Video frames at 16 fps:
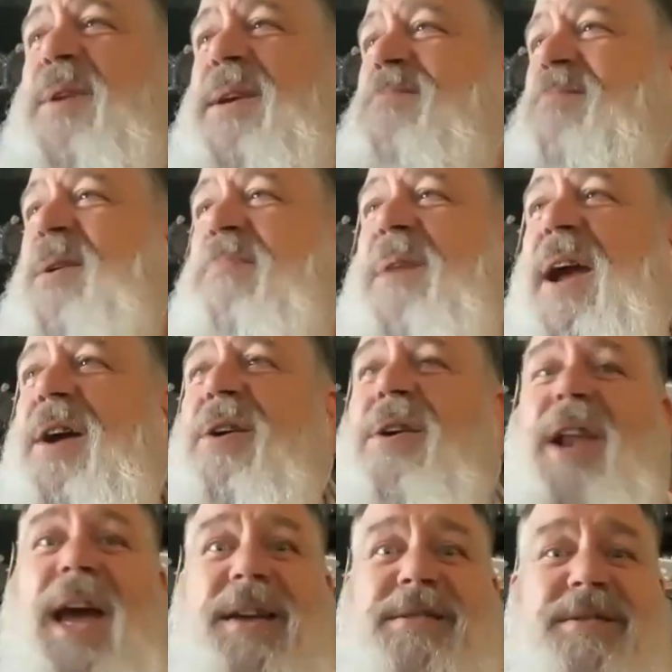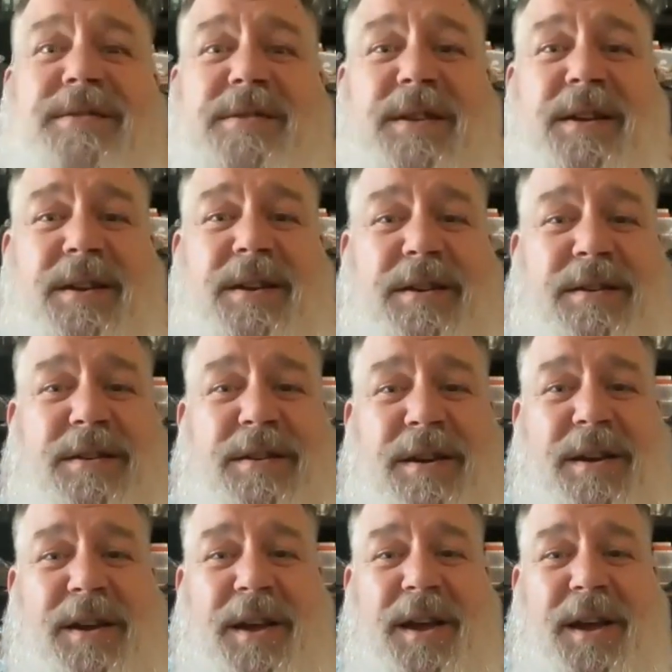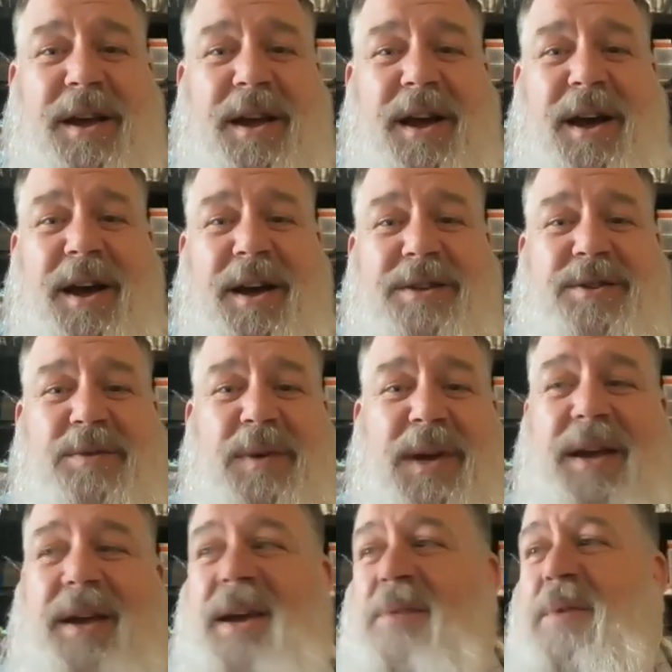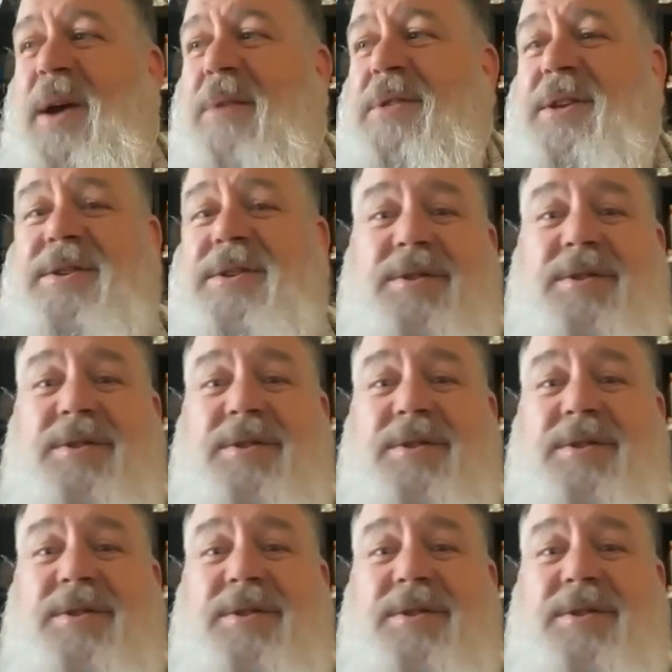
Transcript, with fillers: we we pay our licensing and uh, so we can get away with it.